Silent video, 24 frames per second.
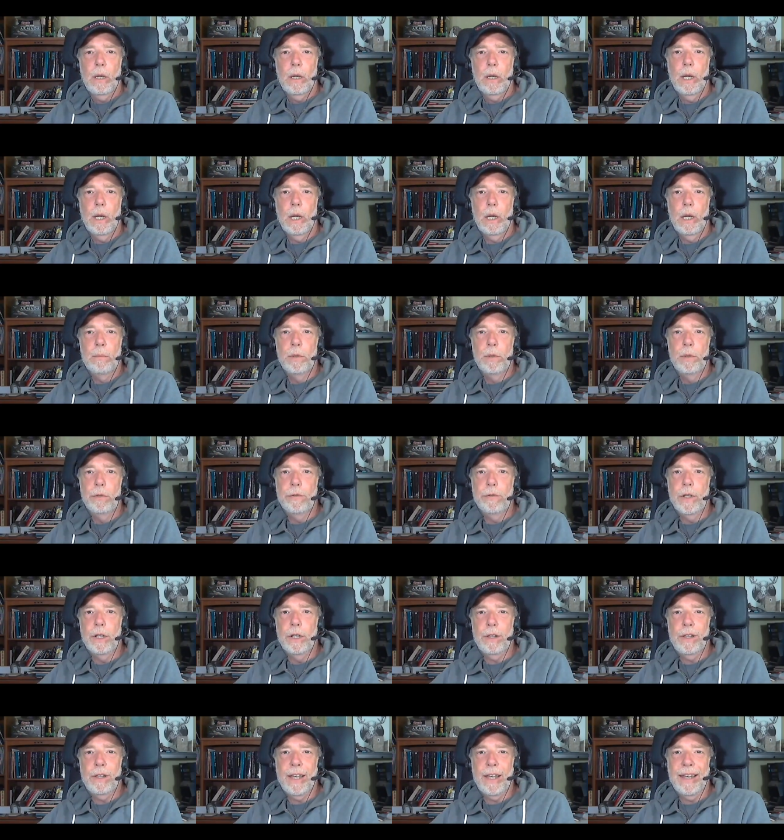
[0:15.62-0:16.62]
uh, move
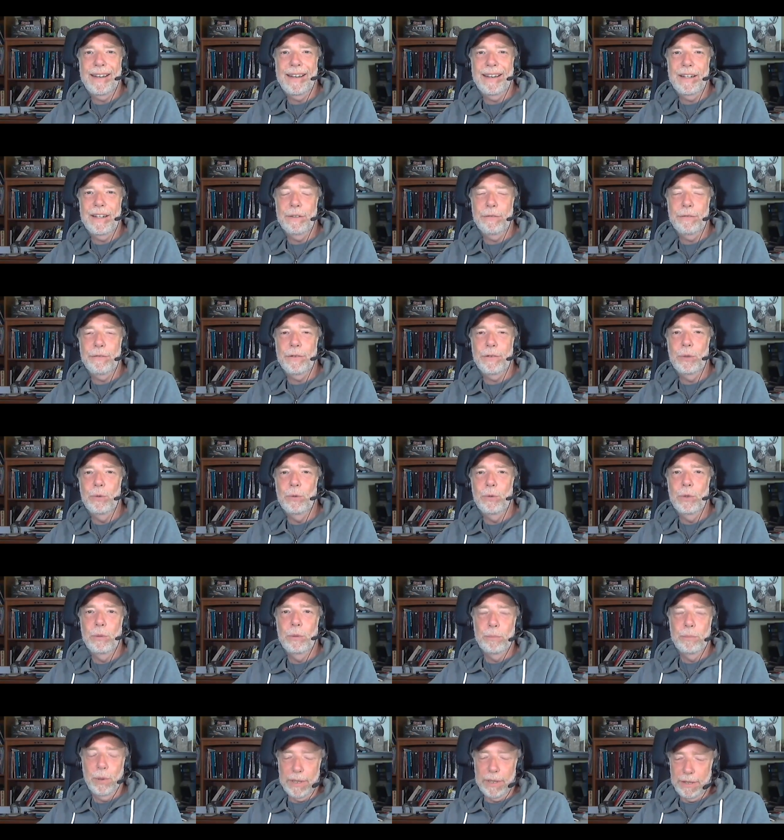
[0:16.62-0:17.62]
into that, if you
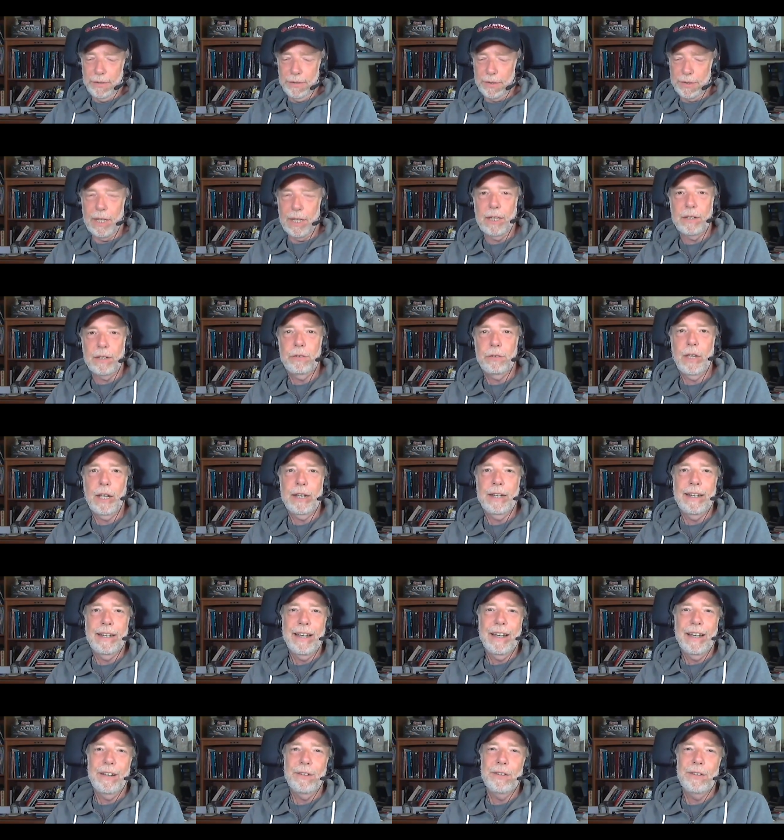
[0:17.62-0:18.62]
would please take a second
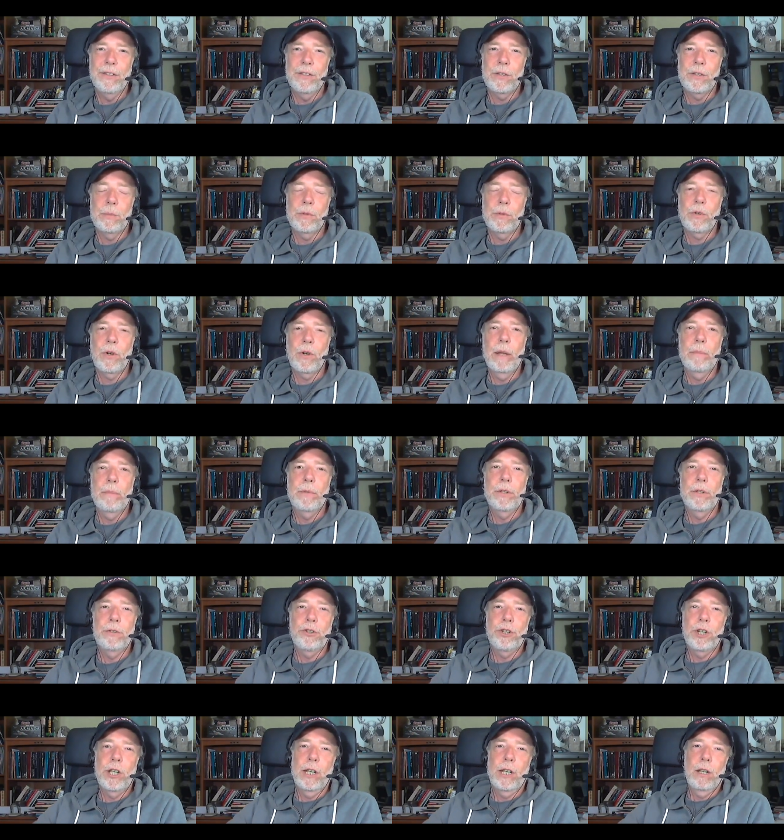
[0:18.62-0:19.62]
out and subscribe to the
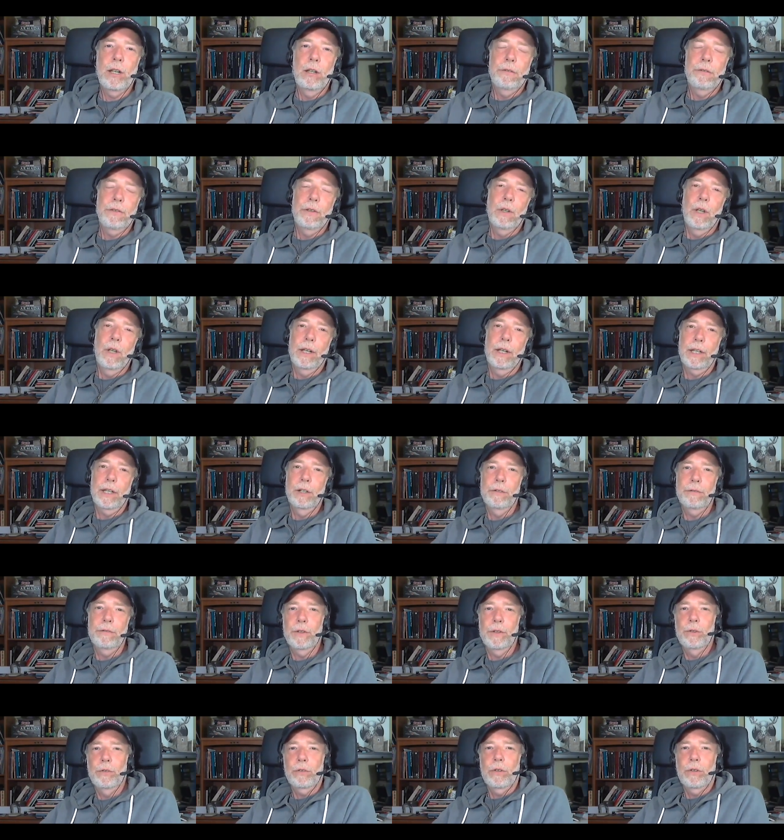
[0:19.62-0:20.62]
channel if you like
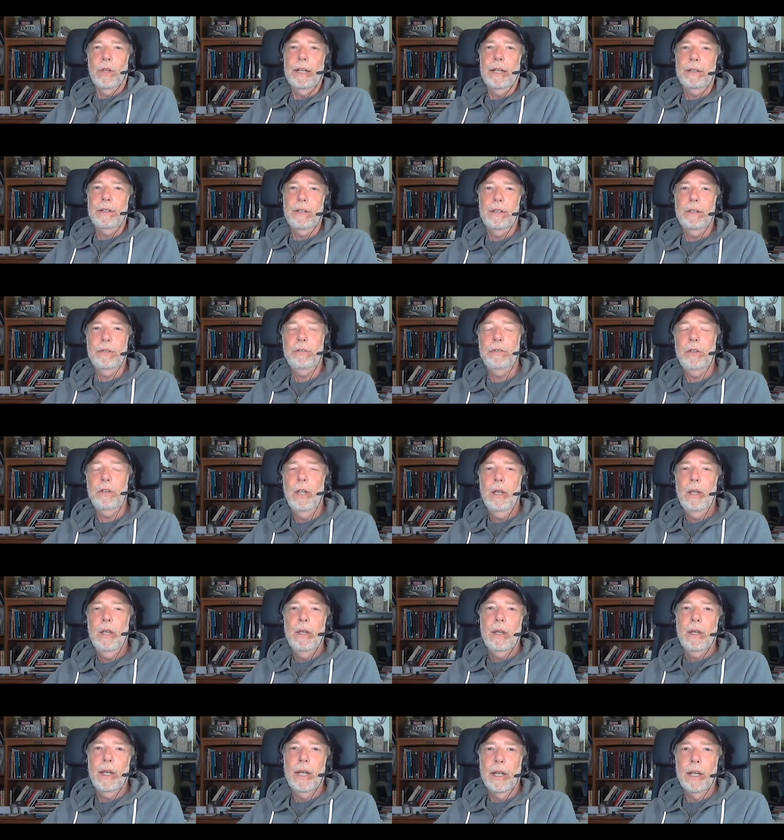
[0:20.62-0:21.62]
interviews like this.
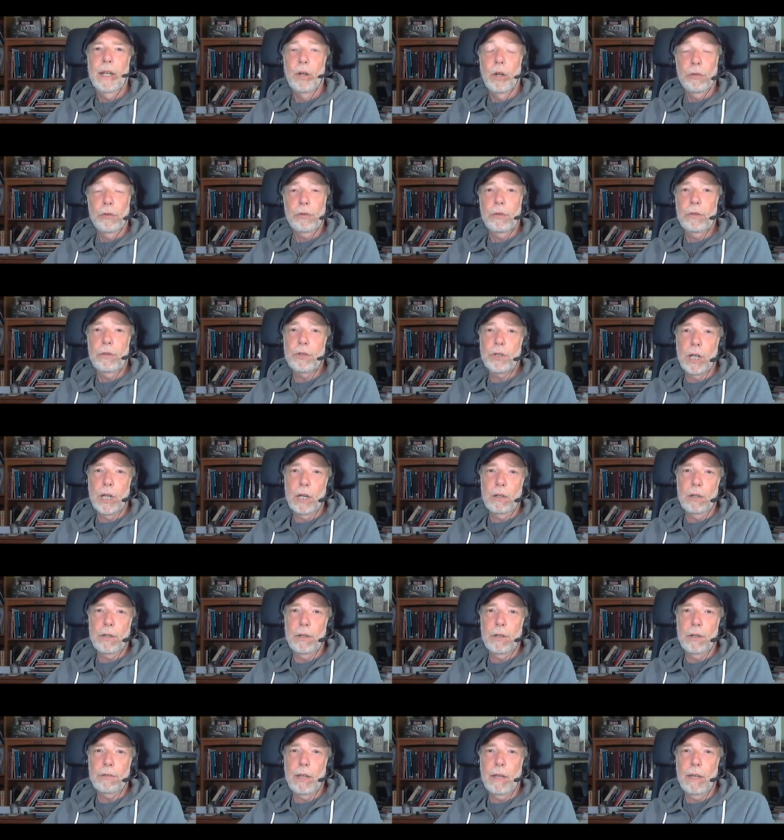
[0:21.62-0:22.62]
And also the channel
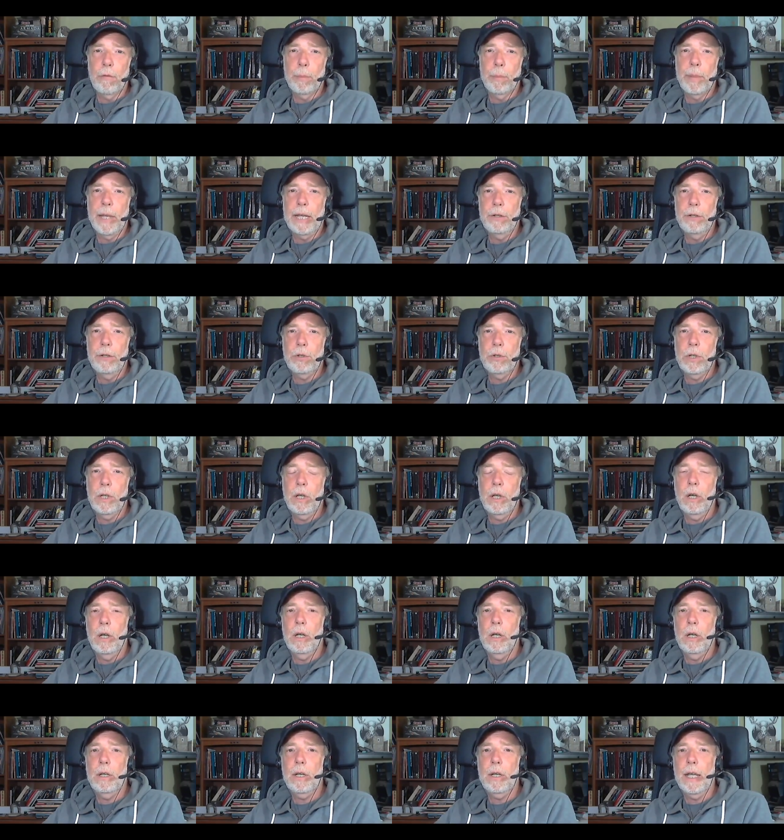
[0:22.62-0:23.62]
does have a
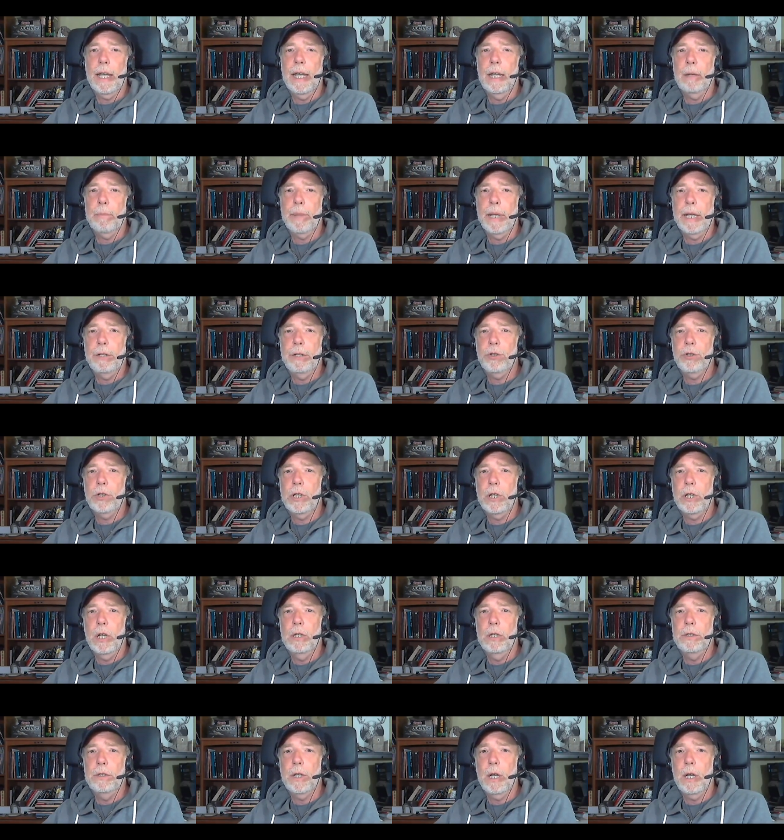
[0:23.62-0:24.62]
Patreon at
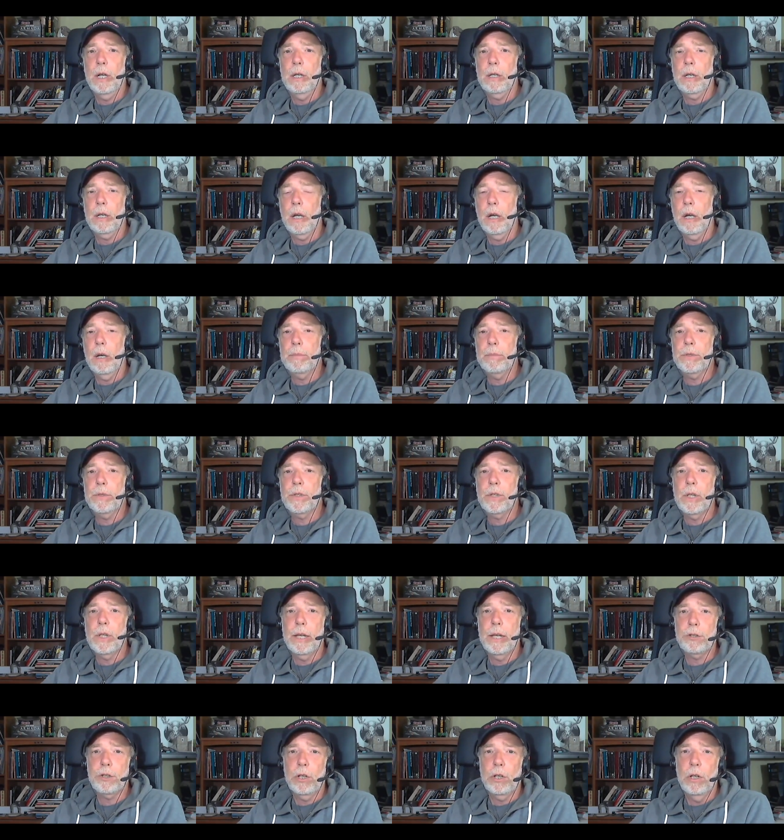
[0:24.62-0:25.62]
patreon.com
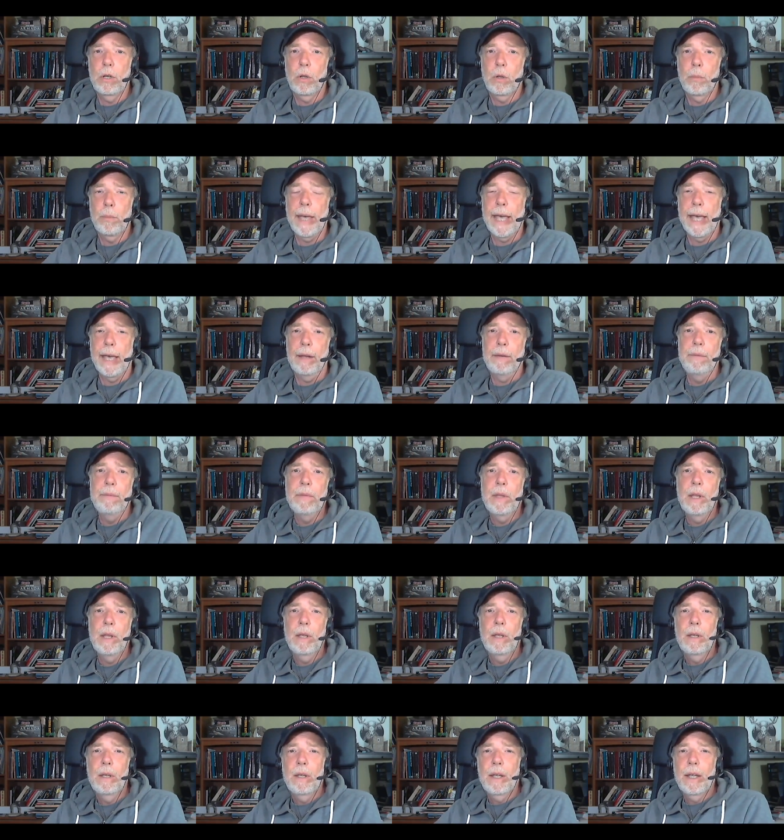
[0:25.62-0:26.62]
slash Uncle Matt.
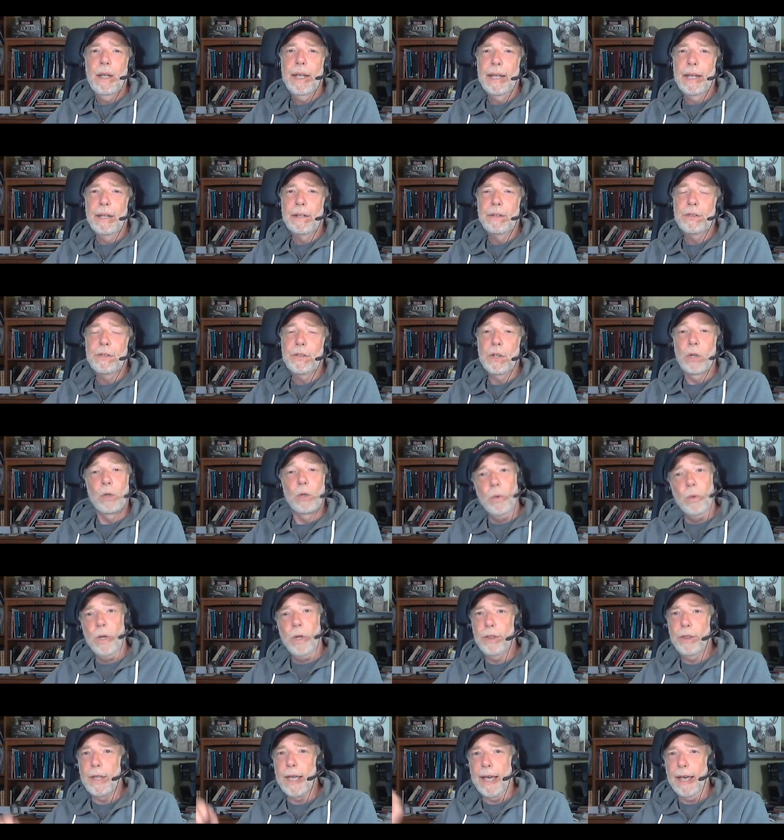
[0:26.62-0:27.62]
And so
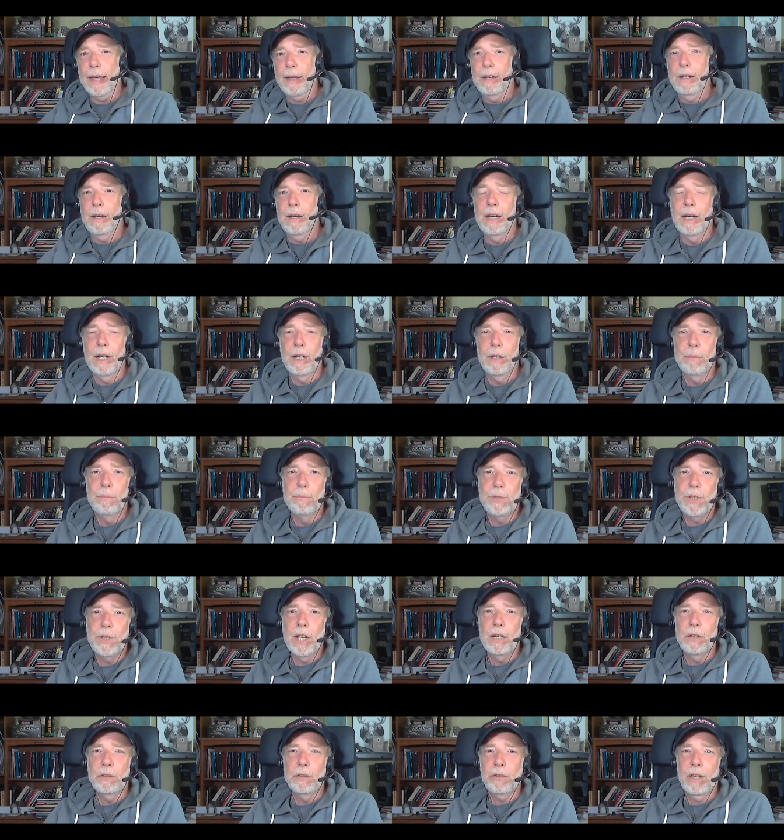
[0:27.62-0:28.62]
with that, um,
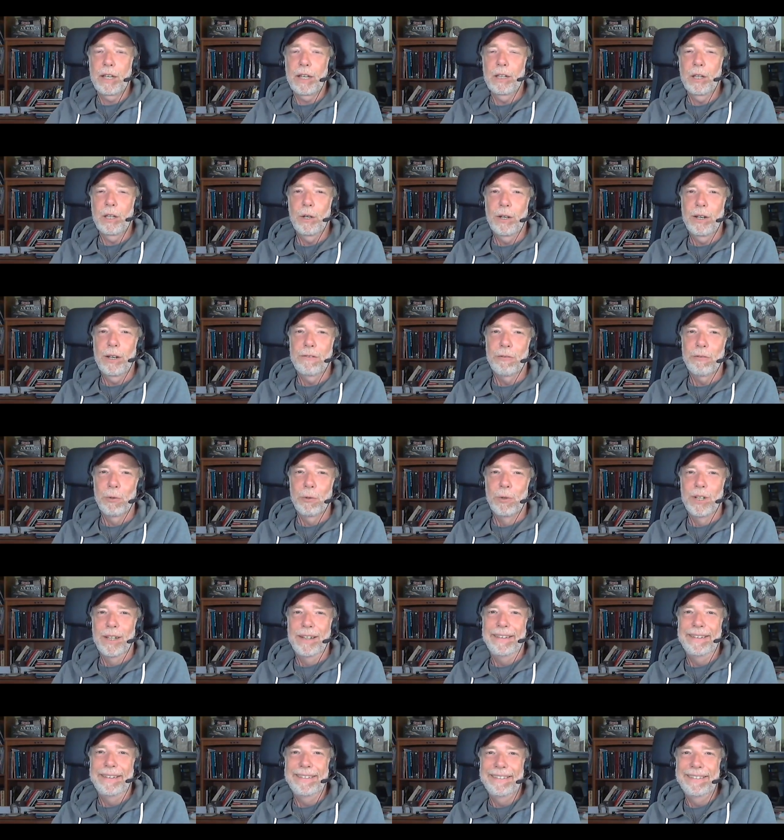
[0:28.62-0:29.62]
Doug, say hello to everyone.